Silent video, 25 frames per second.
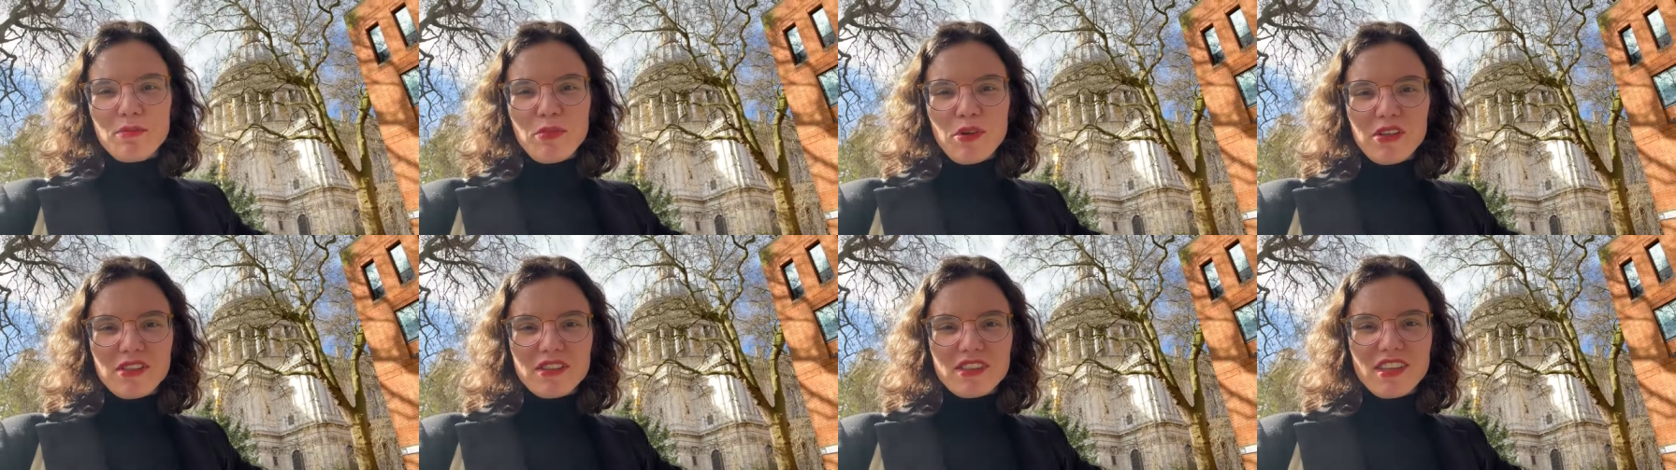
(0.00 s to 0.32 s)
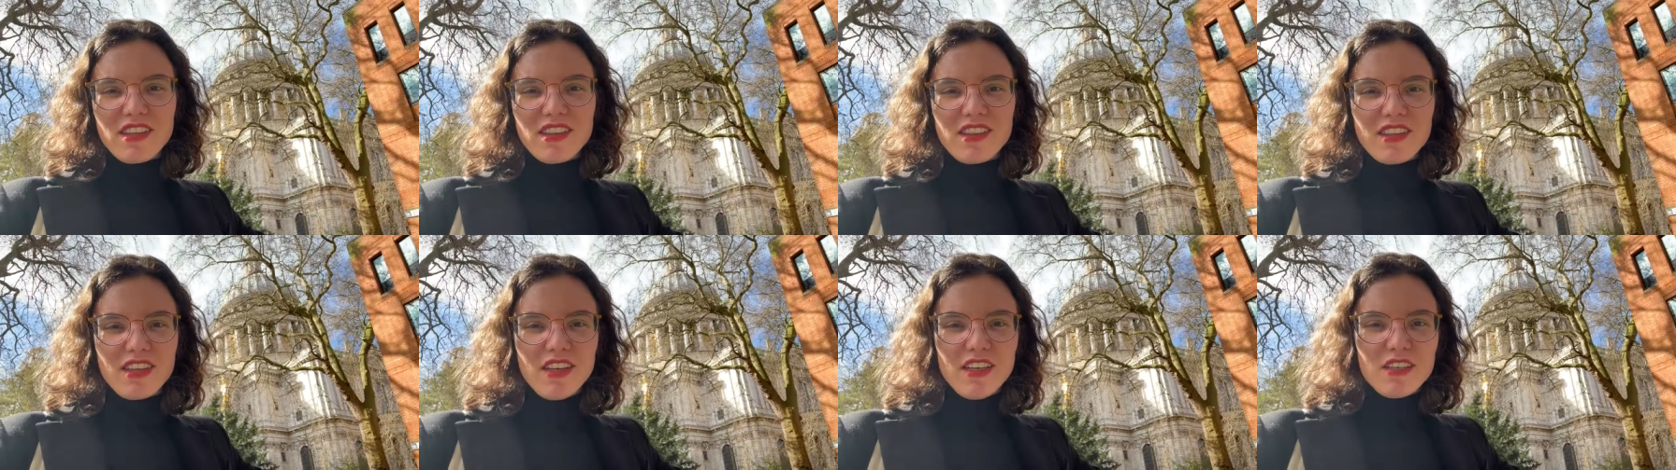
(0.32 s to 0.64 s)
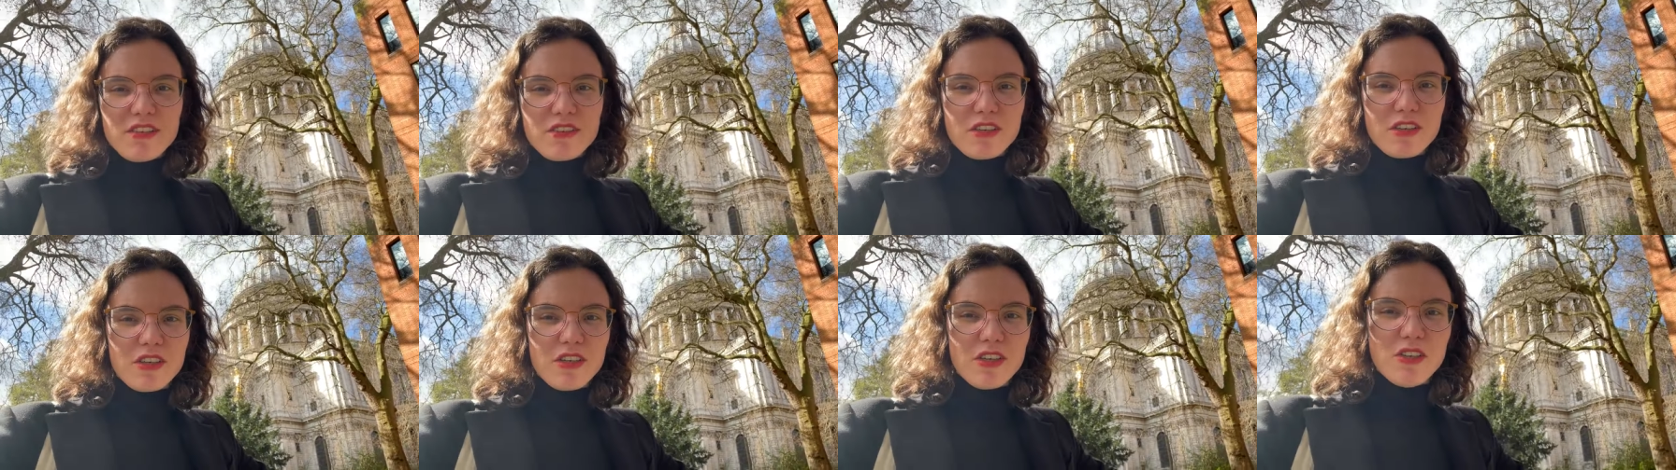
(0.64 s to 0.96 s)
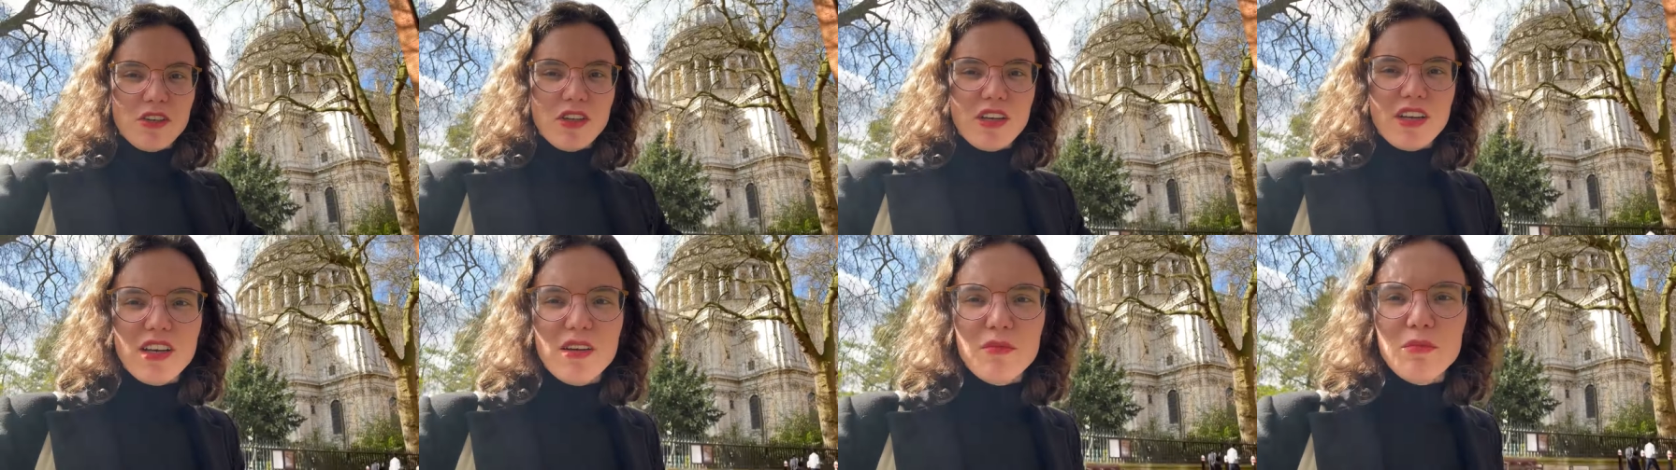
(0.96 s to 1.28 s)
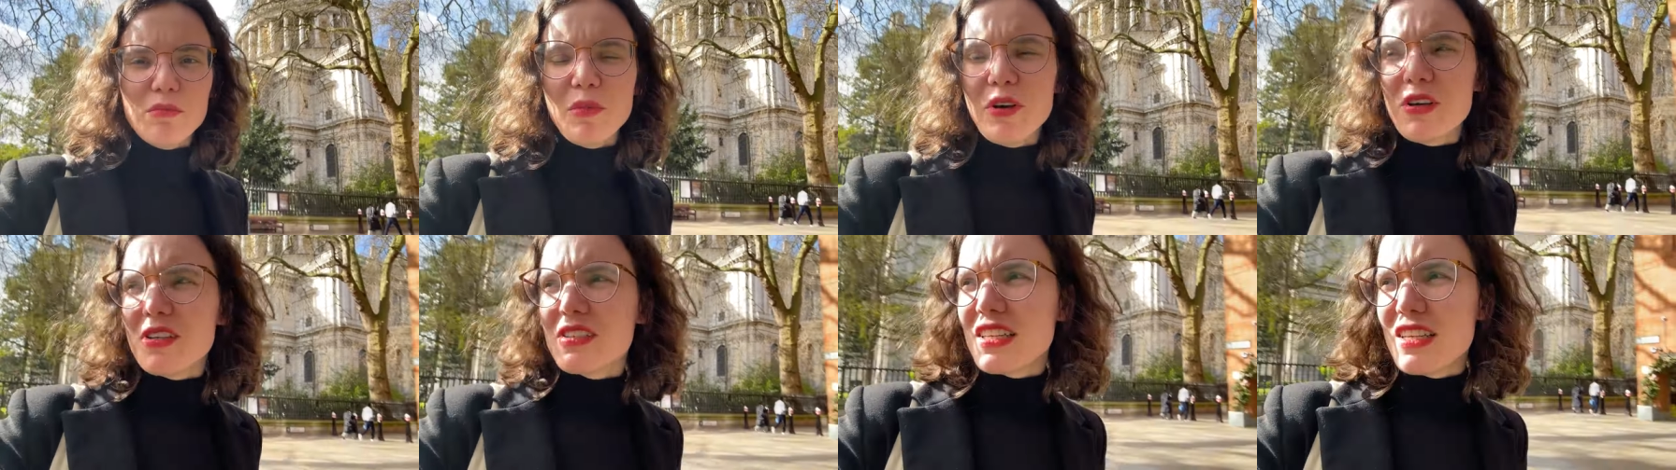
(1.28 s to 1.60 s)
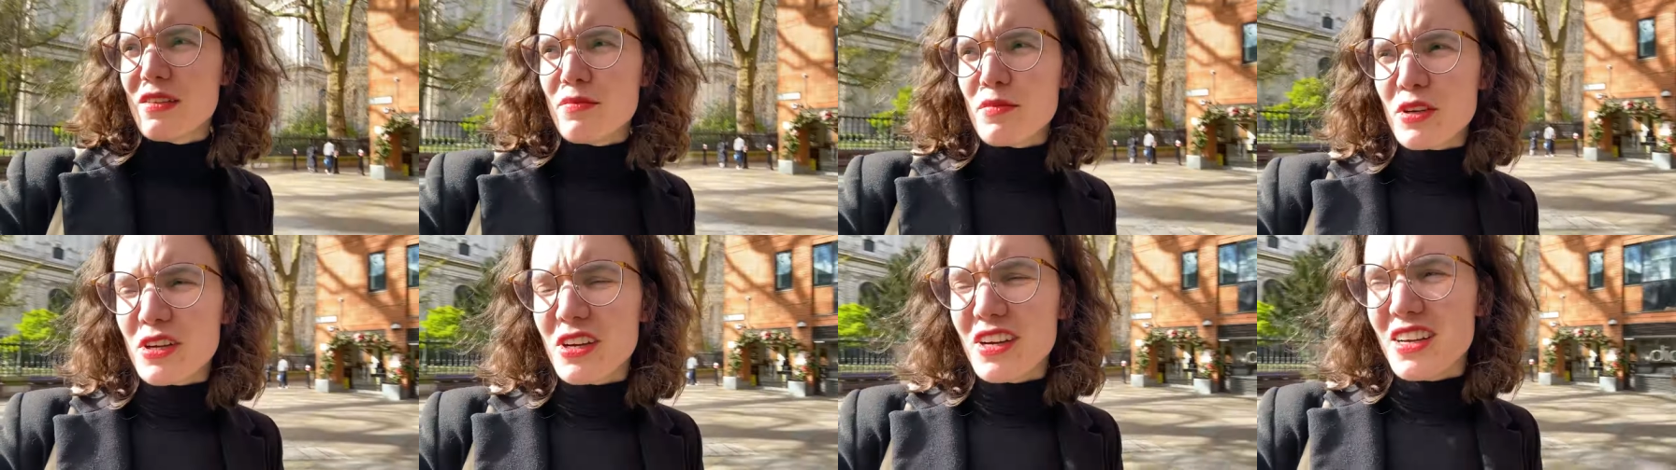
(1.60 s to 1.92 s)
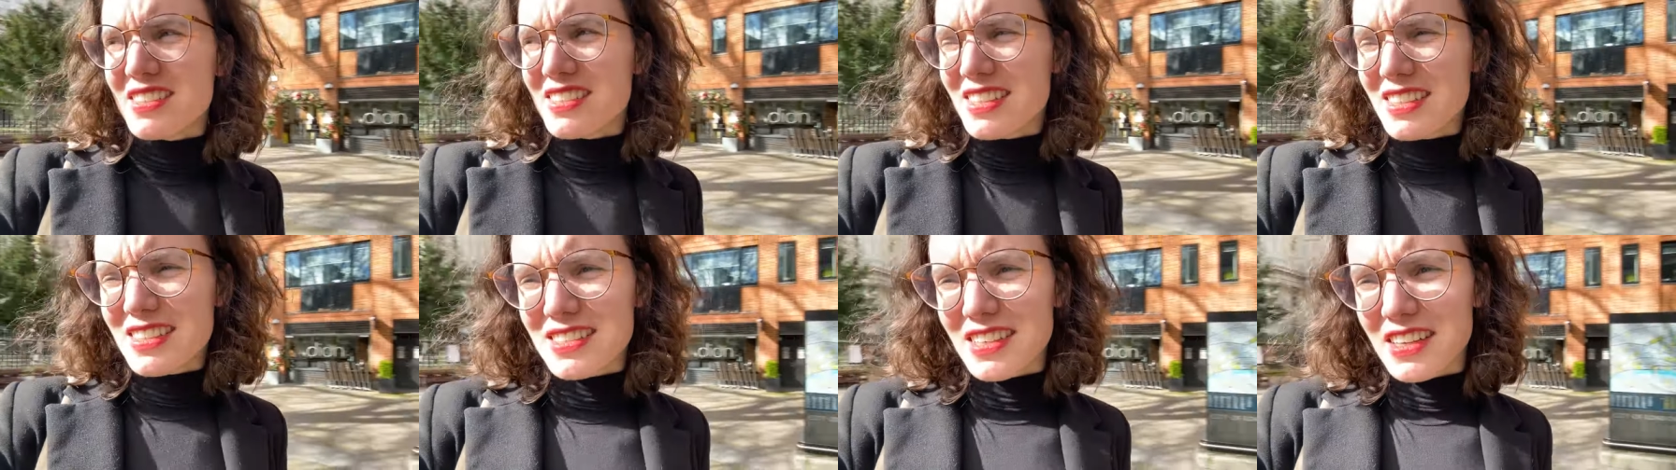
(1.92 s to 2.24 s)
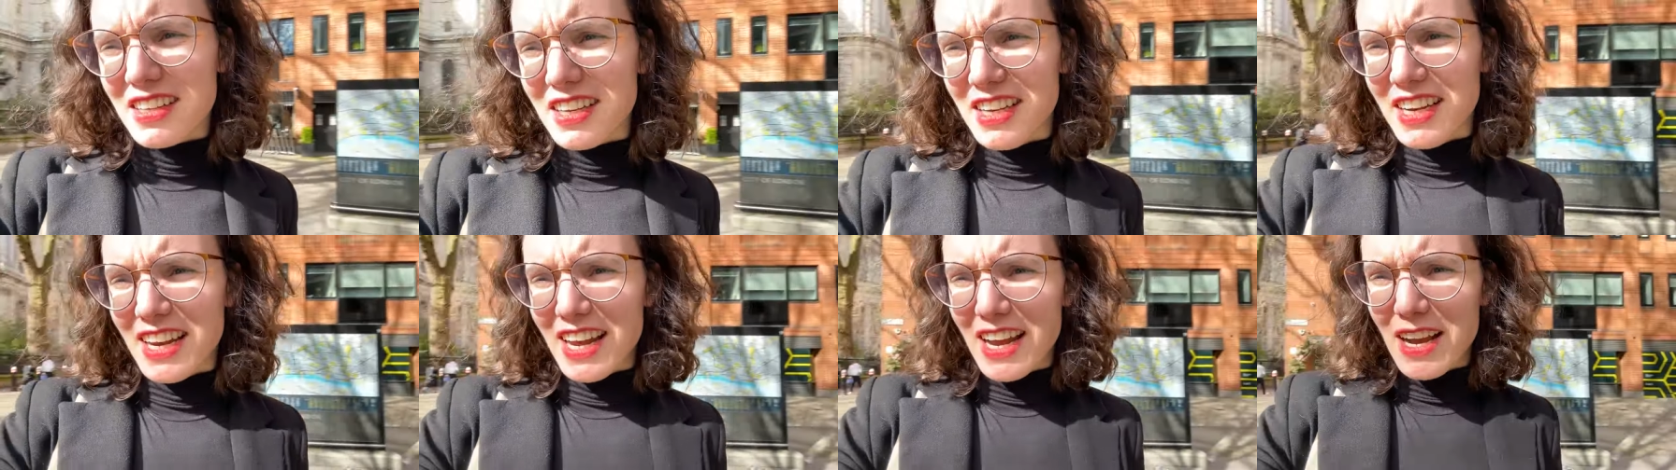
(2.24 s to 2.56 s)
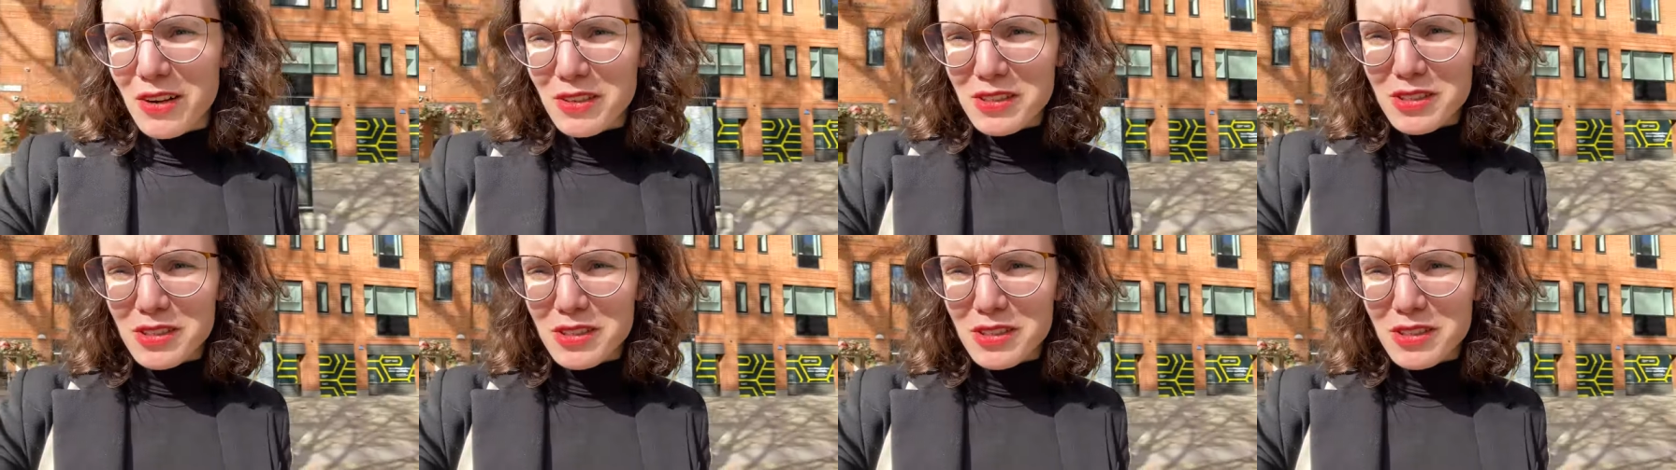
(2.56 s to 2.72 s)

Paul's Cathedral, mostly because it's sunny now,